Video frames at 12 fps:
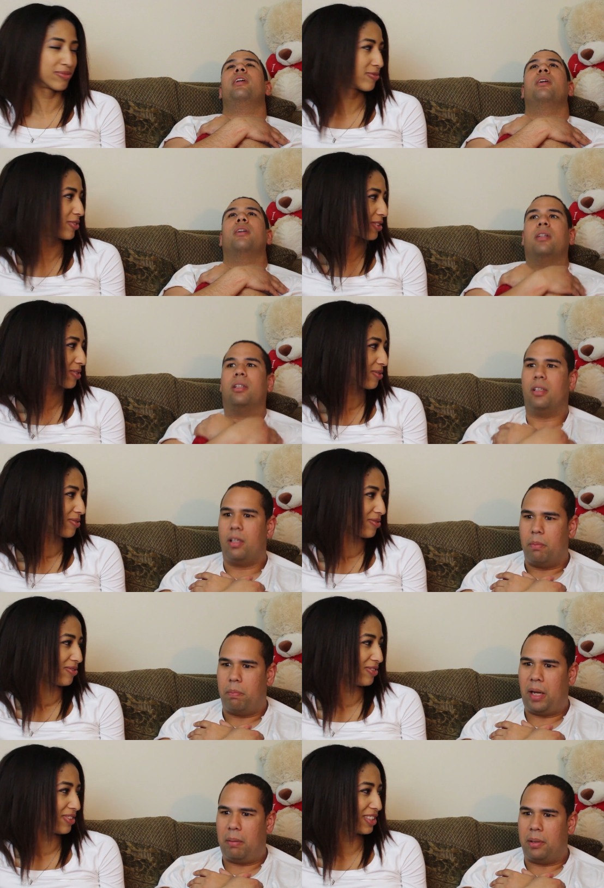Speaker 1: later,
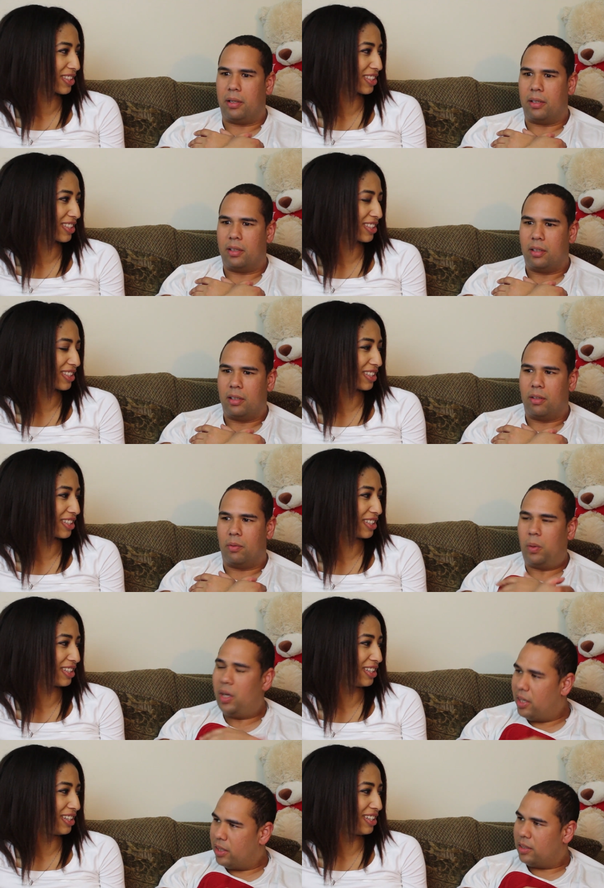baby,
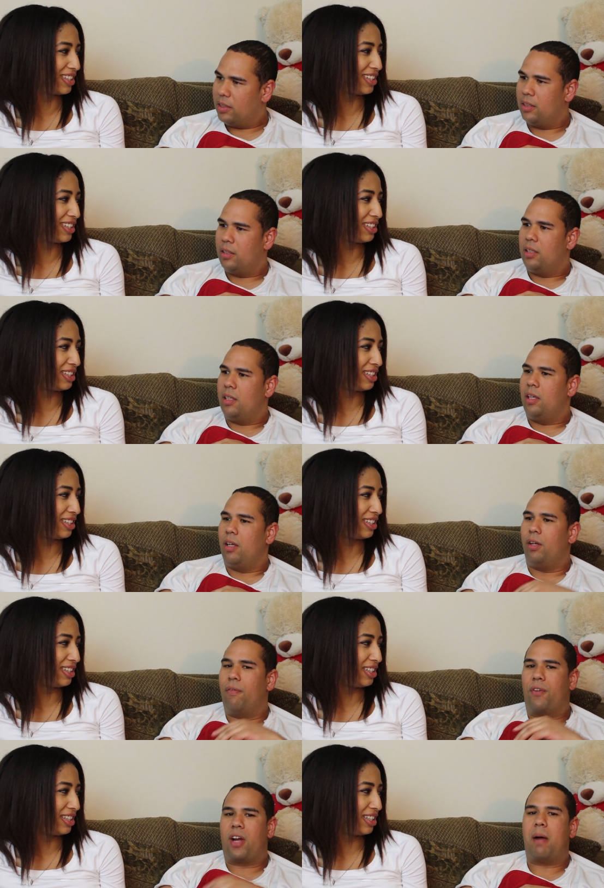what?
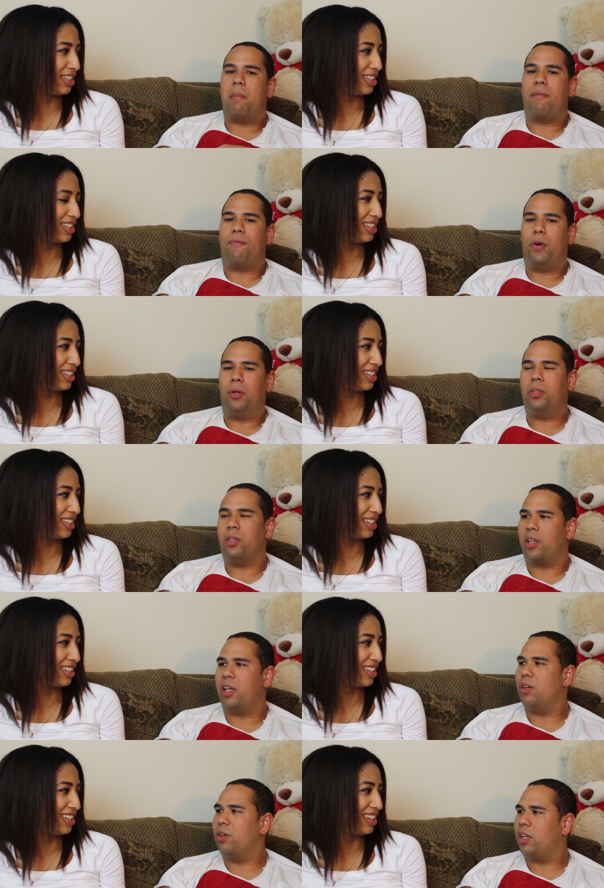You forgot my folder.
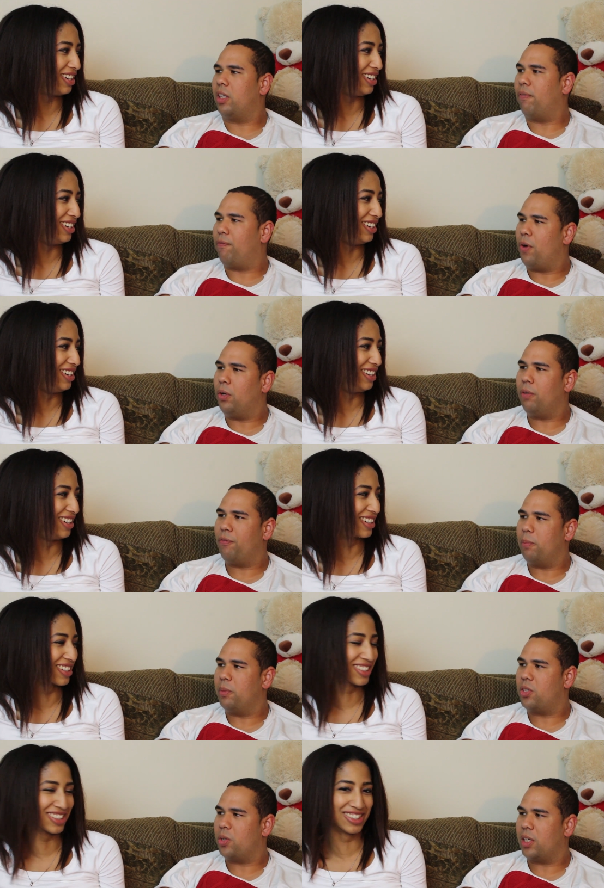Can you go get the folder from
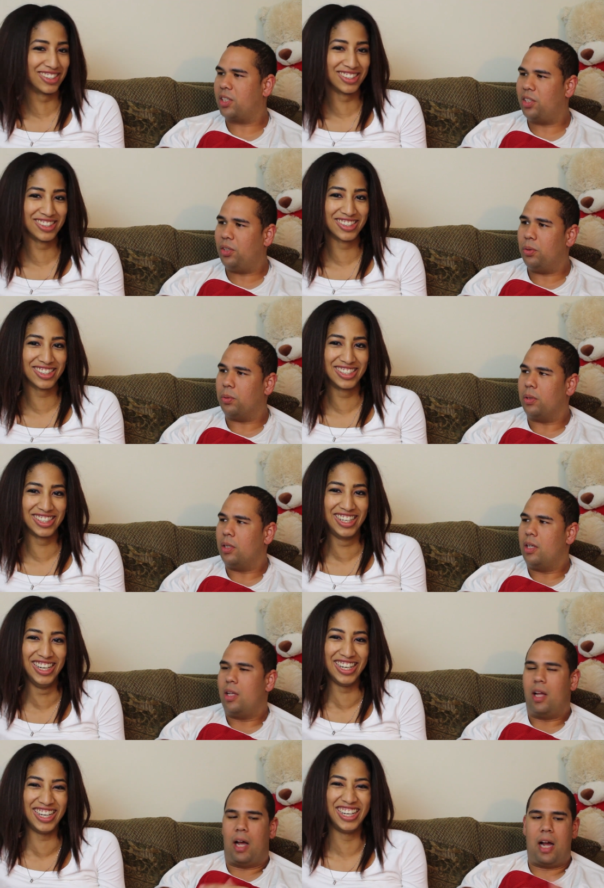the truck too?
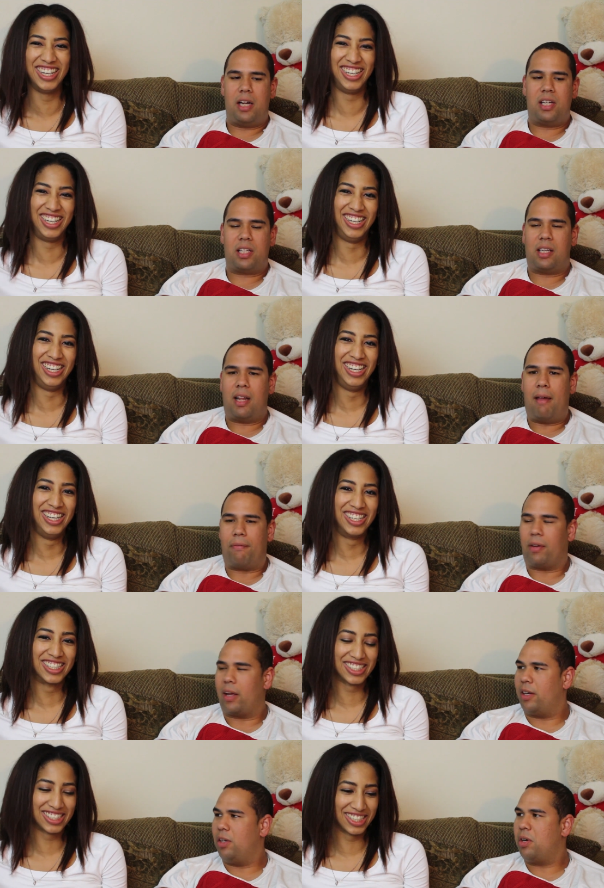I just left.
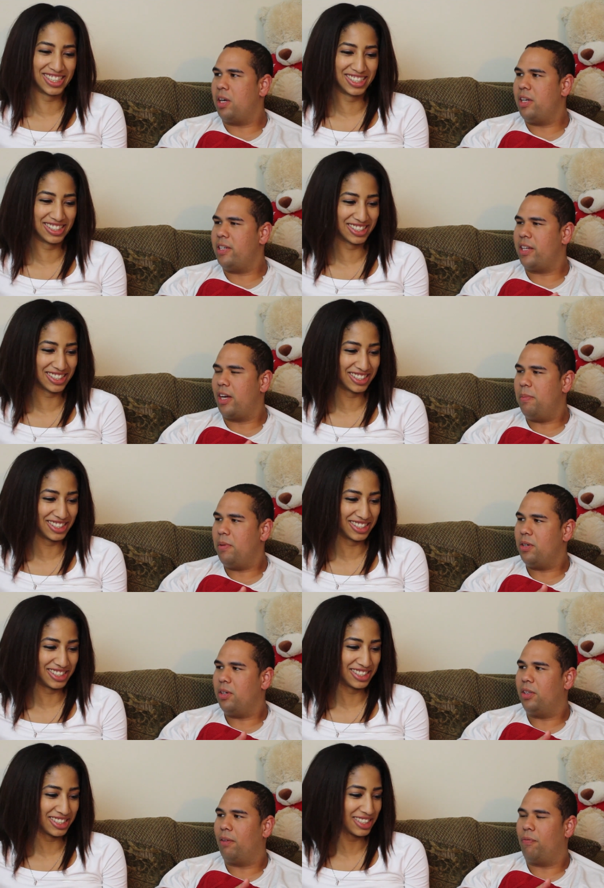Like, you couldn't tell me
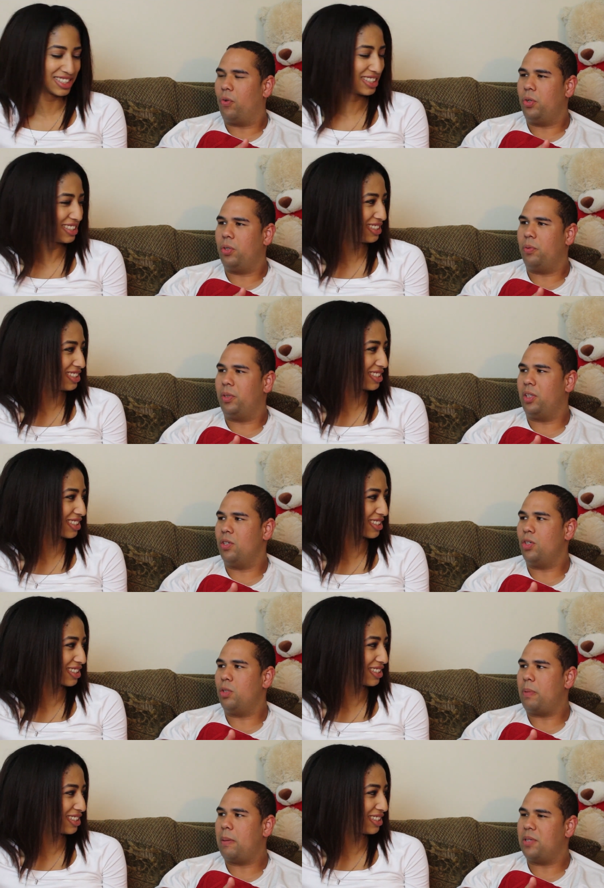go to the folder with the
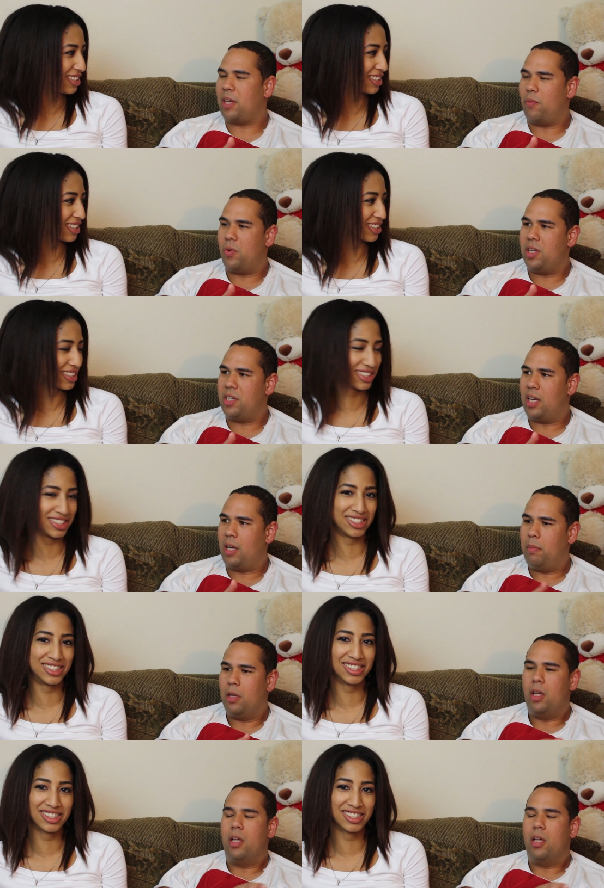newspapers at one time?